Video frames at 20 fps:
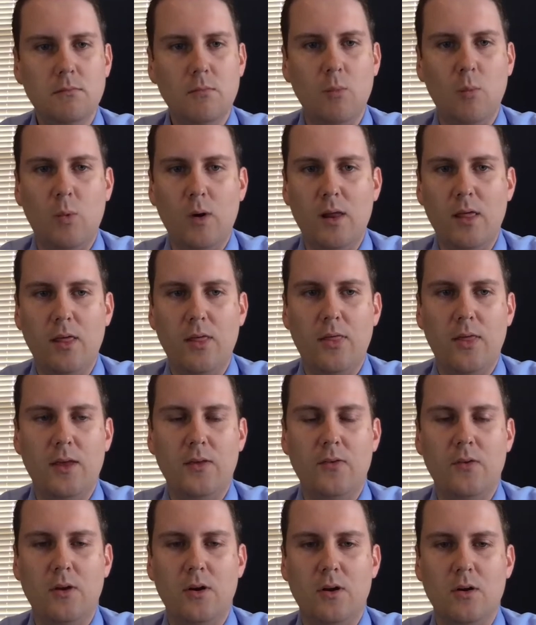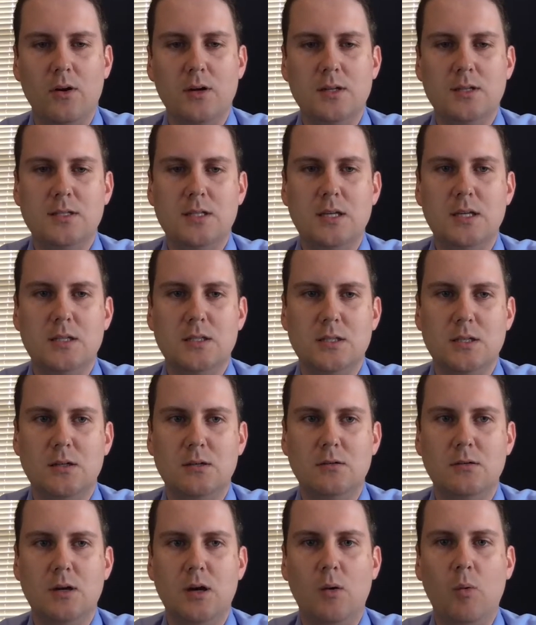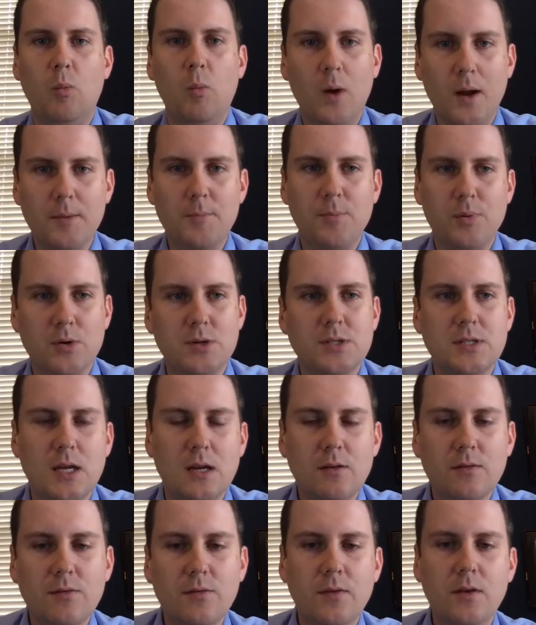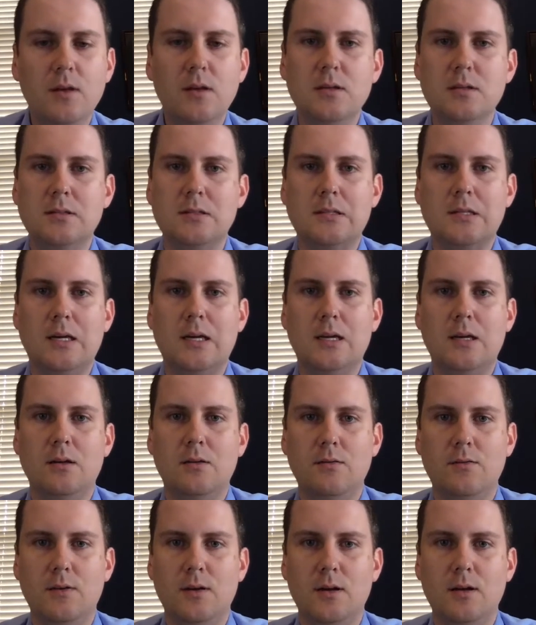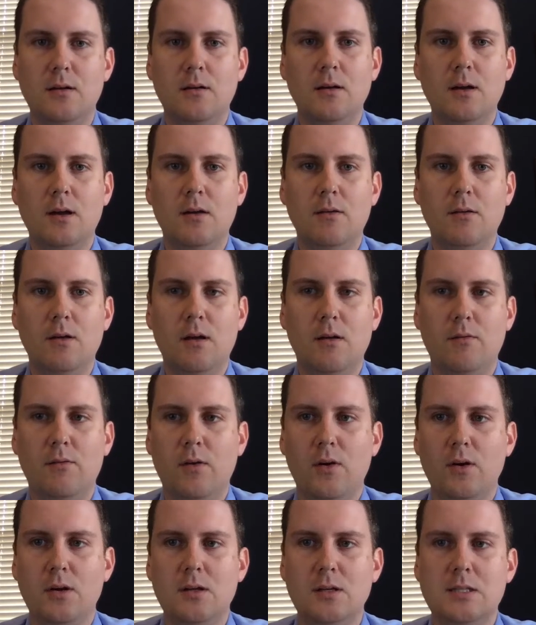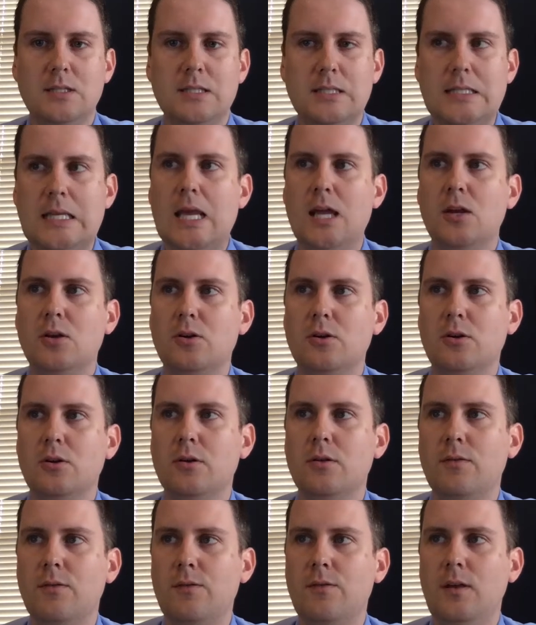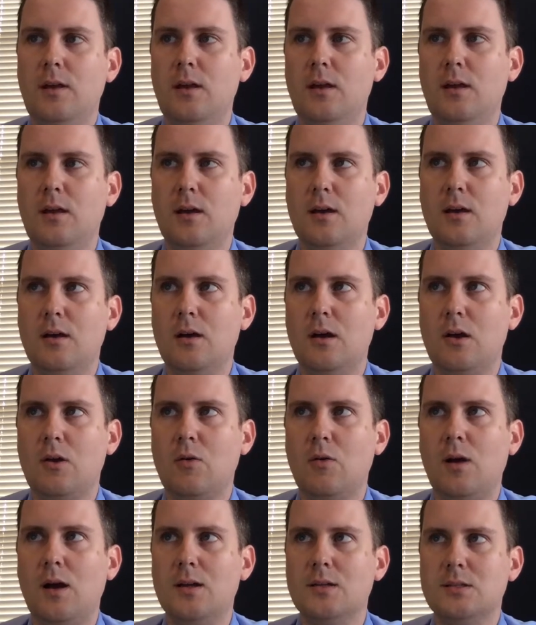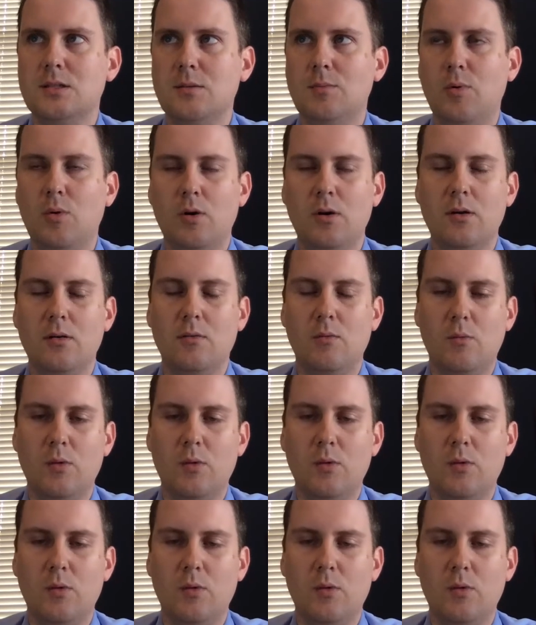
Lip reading: one of the things that you're going to see is a 1% fee is kind of a very standard fee across the board,